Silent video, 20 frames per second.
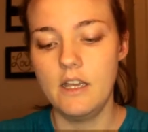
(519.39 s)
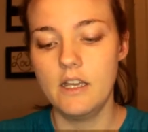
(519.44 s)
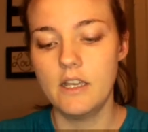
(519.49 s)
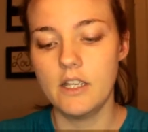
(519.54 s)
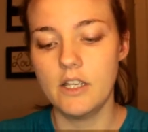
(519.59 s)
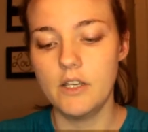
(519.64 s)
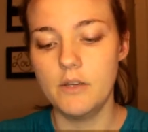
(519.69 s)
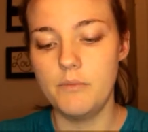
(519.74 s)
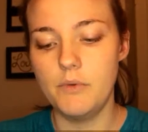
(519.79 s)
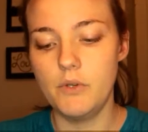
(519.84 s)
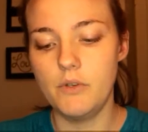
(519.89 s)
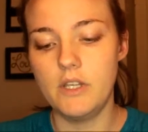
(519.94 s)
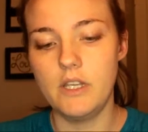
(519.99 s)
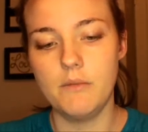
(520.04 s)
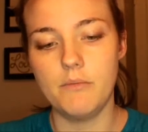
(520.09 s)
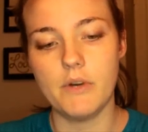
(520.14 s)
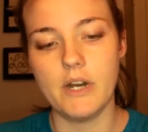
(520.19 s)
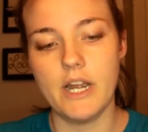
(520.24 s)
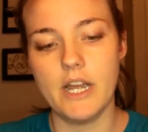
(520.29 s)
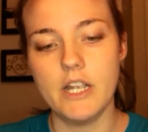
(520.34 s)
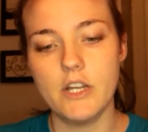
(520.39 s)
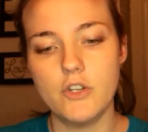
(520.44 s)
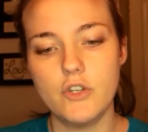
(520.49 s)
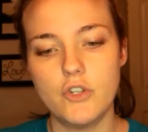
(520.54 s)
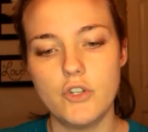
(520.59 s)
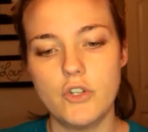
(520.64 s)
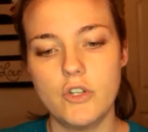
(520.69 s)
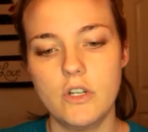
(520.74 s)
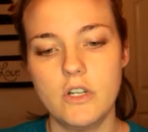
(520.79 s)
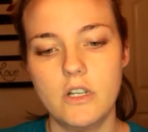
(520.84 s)
kabuki
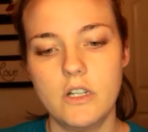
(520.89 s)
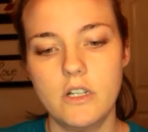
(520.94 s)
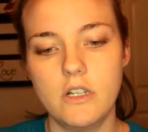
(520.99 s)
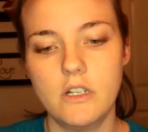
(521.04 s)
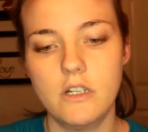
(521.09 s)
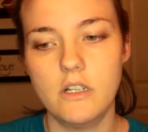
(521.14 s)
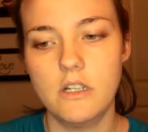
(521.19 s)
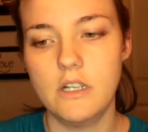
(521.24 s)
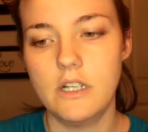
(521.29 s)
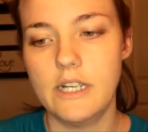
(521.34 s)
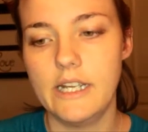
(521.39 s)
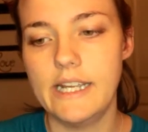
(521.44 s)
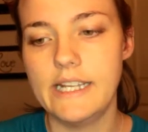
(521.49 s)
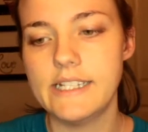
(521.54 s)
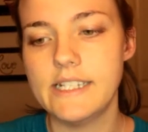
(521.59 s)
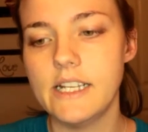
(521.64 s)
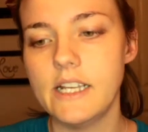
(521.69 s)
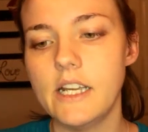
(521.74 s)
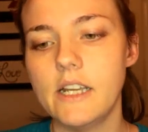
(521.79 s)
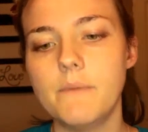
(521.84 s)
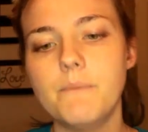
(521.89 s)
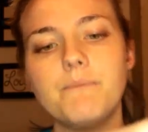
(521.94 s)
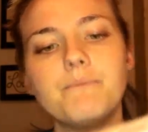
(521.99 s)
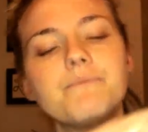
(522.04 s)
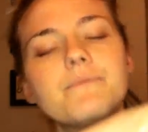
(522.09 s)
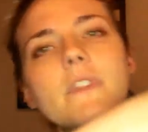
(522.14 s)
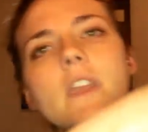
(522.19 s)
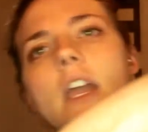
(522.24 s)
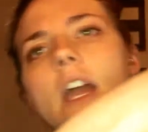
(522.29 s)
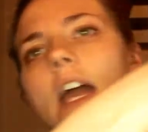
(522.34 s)
brush. It's a
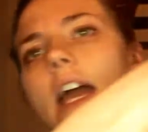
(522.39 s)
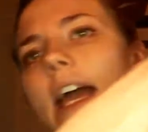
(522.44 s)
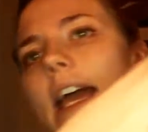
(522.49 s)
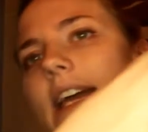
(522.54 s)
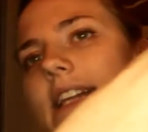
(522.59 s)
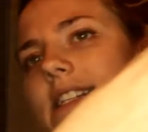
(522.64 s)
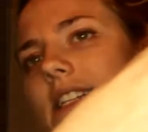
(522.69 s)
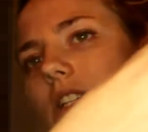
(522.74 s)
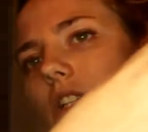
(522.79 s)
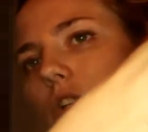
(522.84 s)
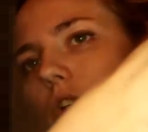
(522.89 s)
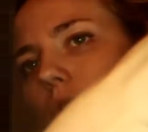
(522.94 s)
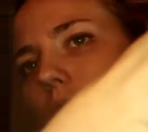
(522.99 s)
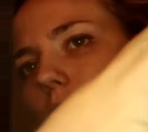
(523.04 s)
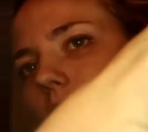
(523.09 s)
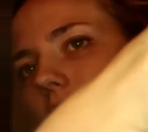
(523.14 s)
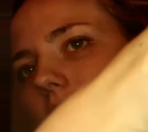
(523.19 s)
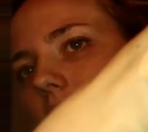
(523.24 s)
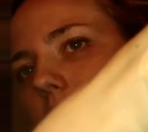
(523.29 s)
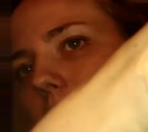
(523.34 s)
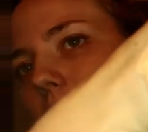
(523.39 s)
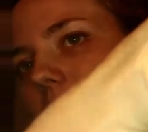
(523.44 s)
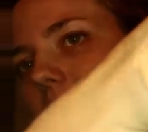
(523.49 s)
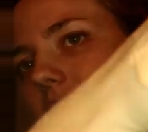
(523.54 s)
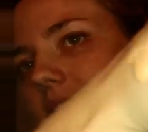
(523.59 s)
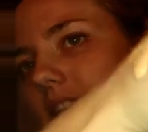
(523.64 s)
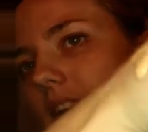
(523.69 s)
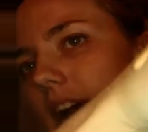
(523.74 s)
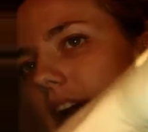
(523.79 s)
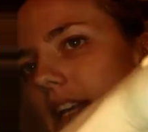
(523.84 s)
little runny, but
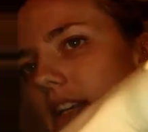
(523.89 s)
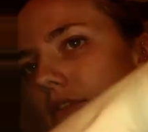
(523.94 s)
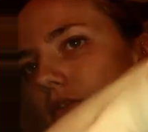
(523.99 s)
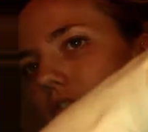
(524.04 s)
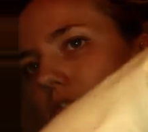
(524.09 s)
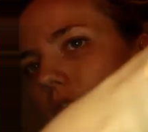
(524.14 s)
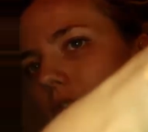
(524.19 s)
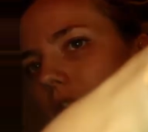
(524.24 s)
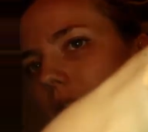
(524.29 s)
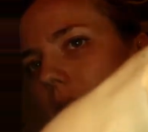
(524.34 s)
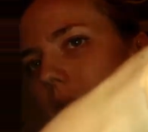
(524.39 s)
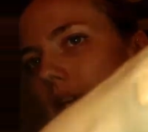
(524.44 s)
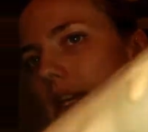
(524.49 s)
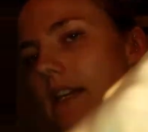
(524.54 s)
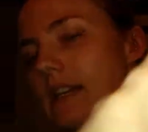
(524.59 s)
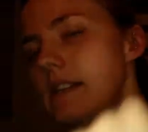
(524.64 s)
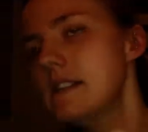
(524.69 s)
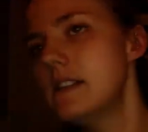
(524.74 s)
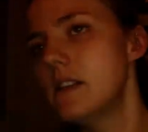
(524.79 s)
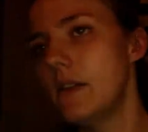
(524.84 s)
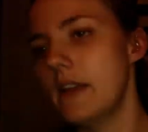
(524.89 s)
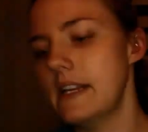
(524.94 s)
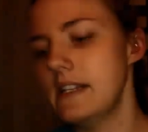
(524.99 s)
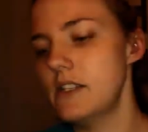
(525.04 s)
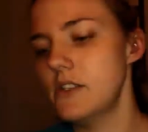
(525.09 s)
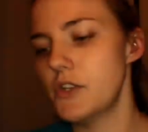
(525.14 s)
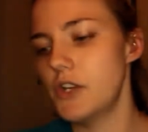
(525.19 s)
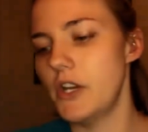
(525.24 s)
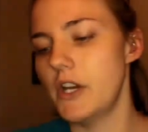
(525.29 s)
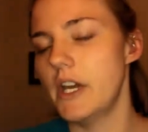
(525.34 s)
it's kind of creamy, so
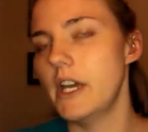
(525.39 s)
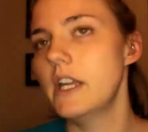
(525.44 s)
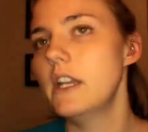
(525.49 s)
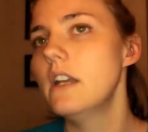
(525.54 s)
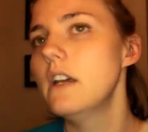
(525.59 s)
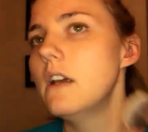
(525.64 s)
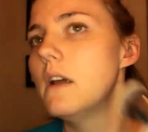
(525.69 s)
that's good.